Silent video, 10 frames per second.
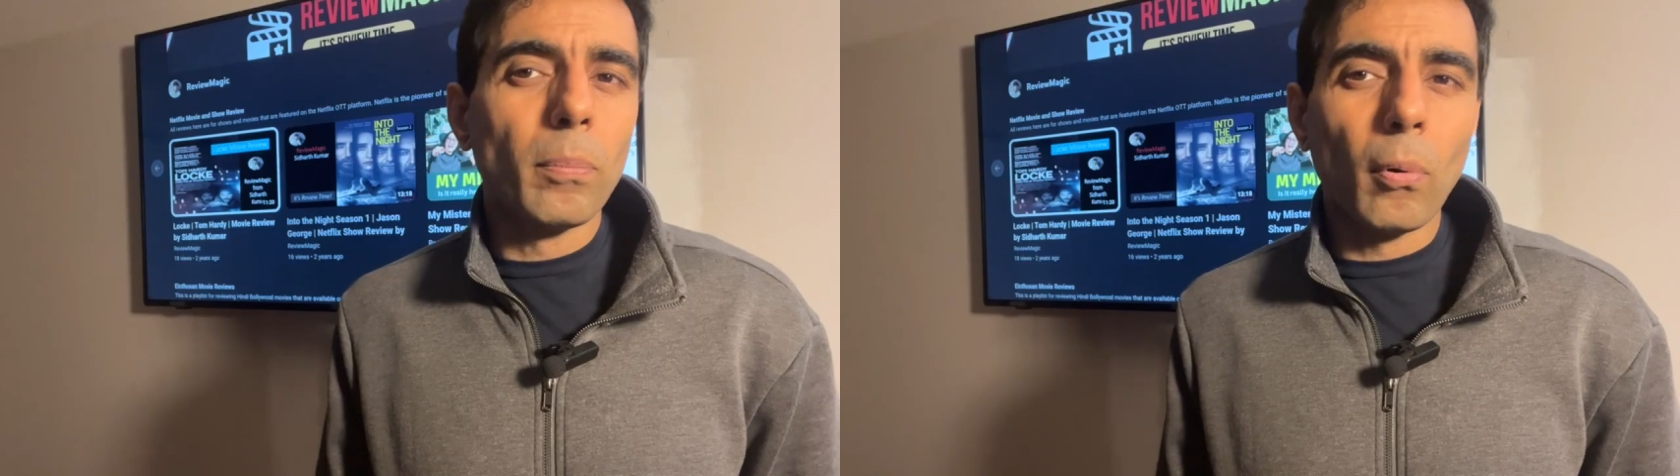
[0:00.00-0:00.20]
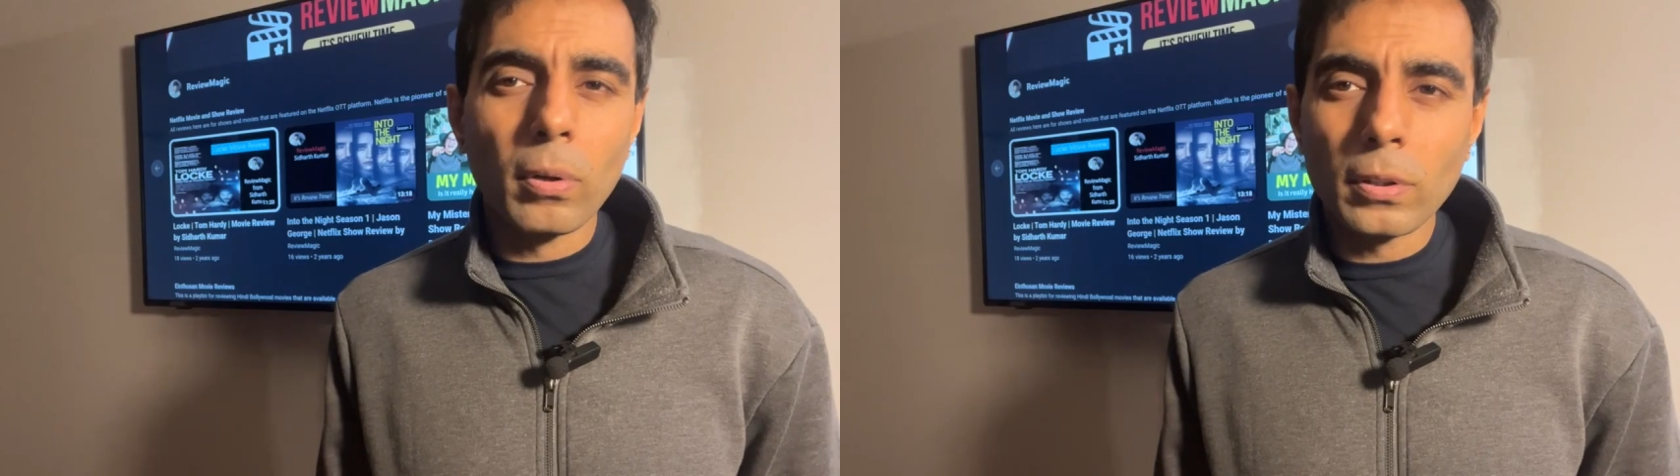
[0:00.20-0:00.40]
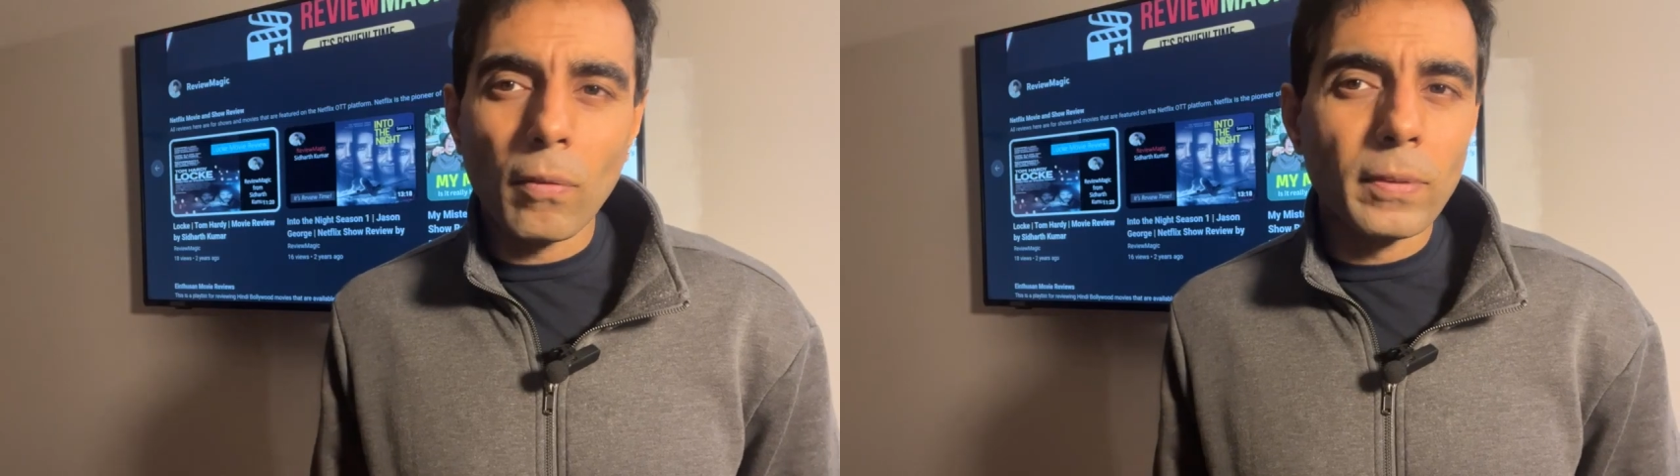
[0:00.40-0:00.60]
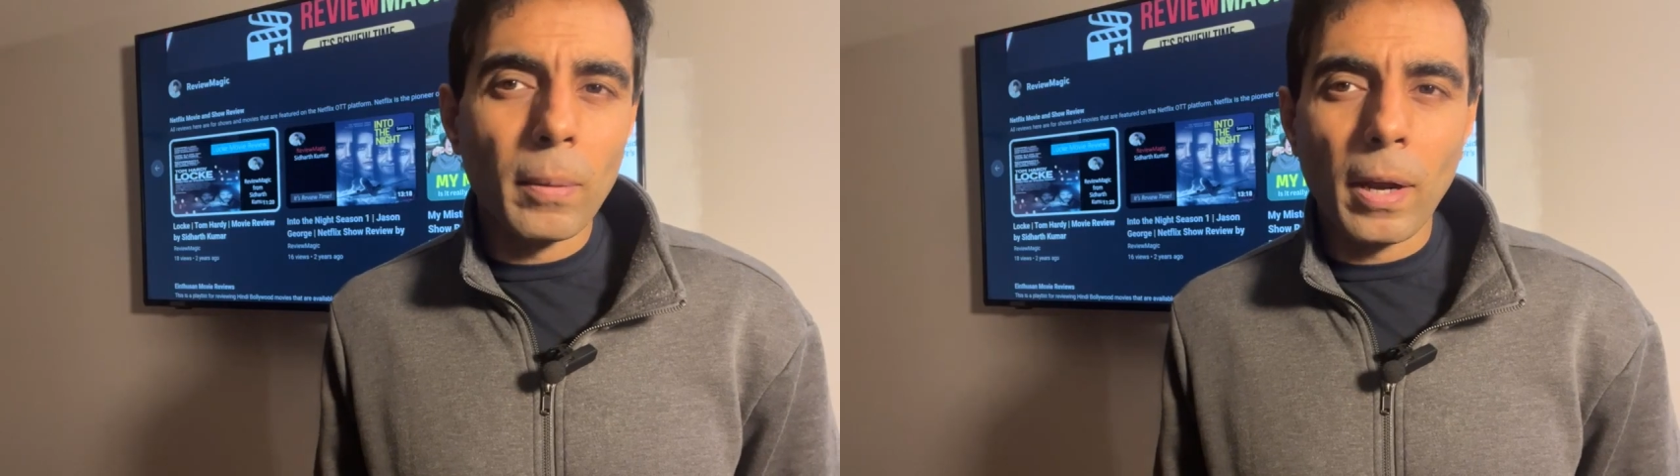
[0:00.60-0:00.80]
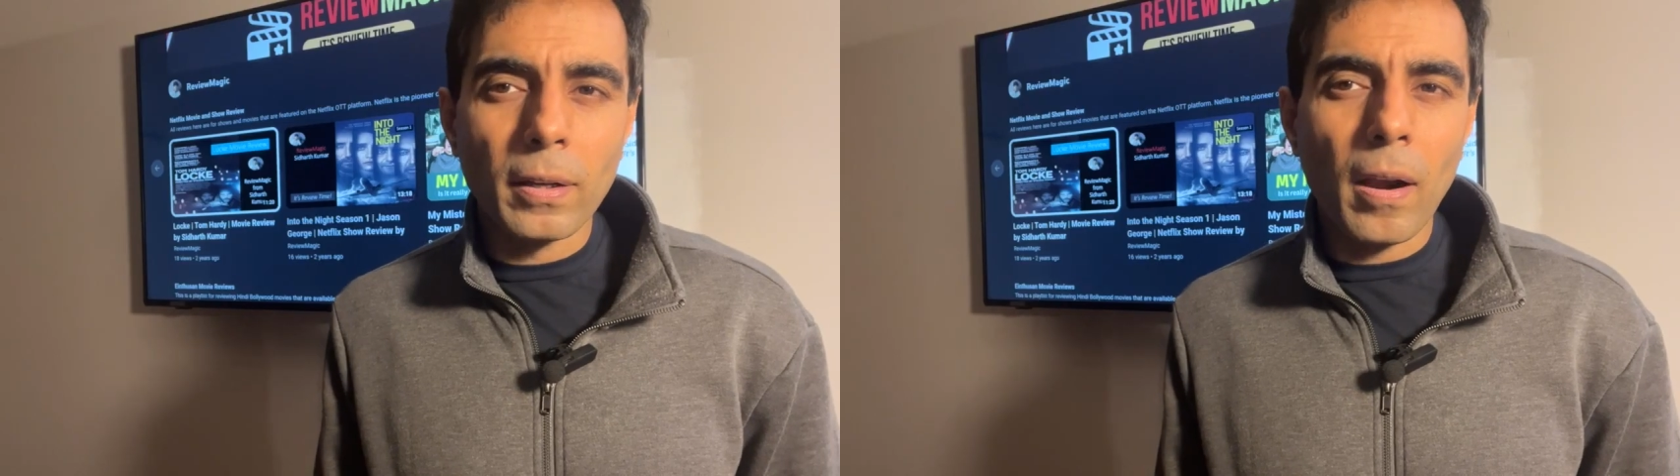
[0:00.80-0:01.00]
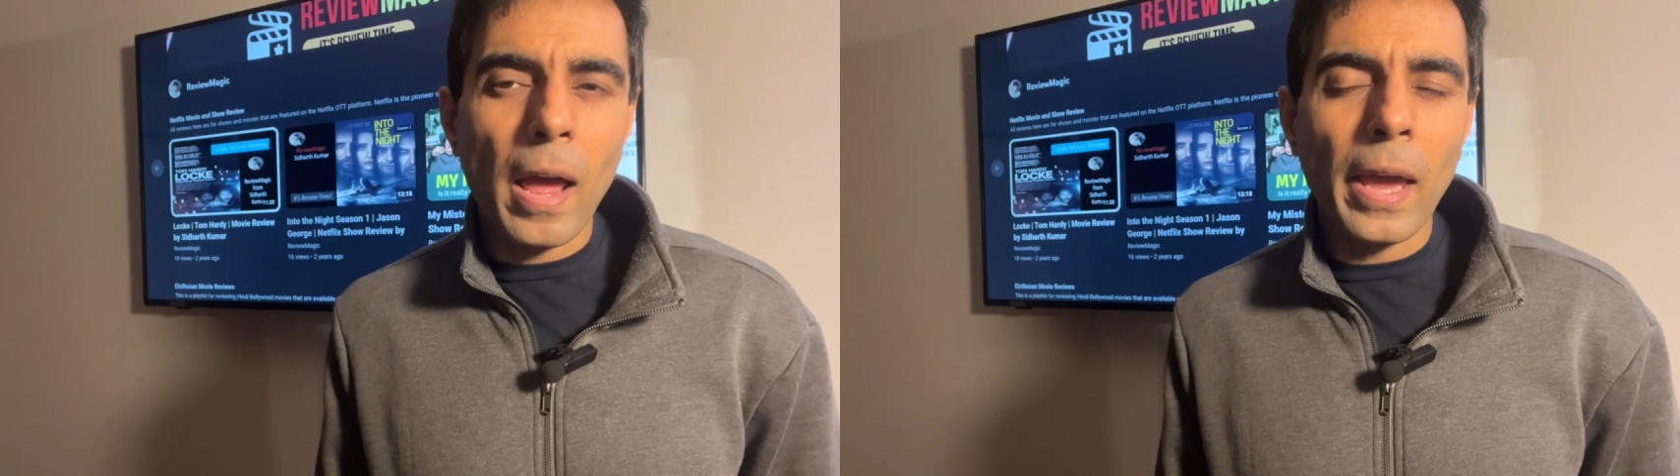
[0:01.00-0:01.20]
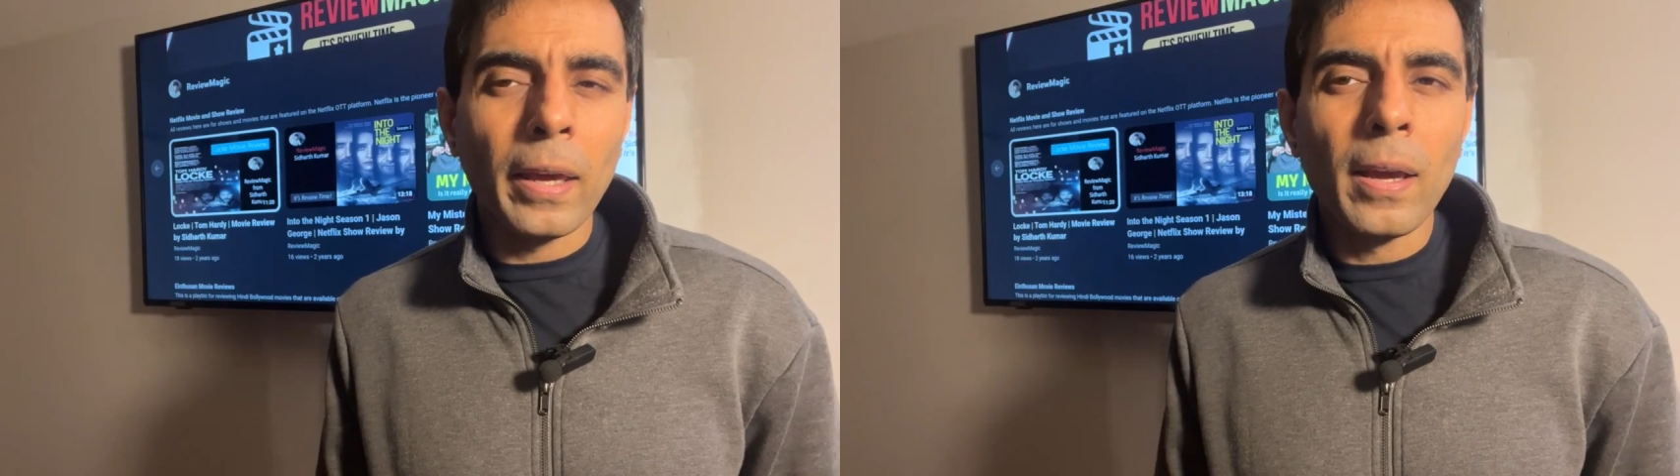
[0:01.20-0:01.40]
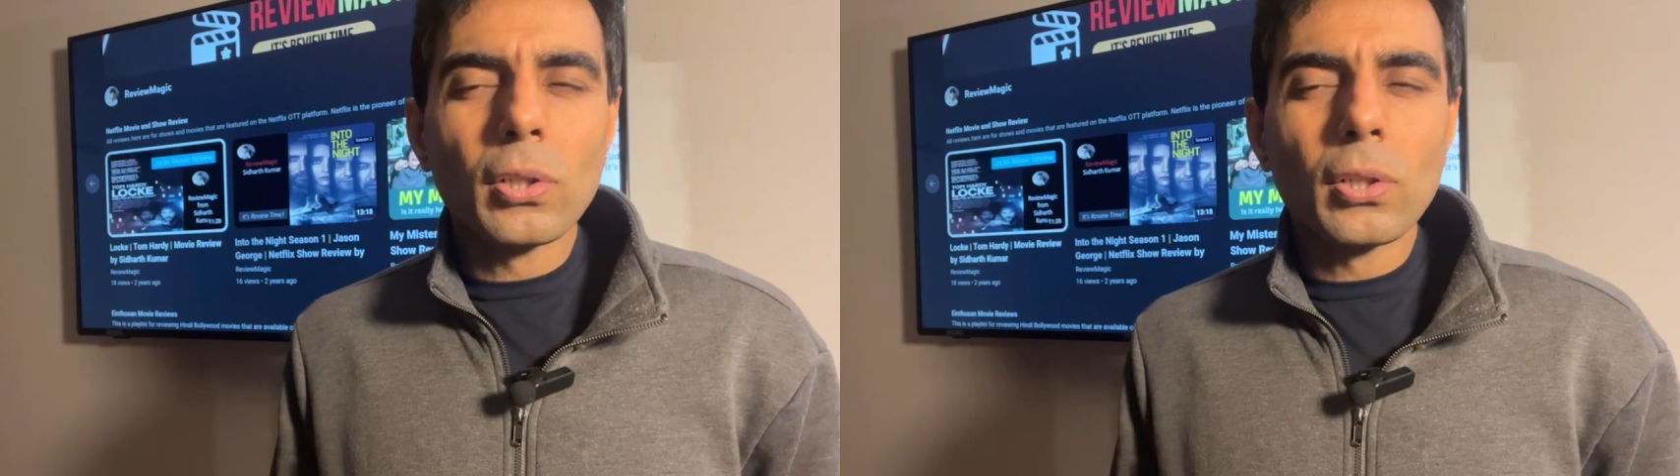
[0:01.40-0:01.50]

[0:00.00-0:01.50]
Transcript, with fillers: Both of them are crying.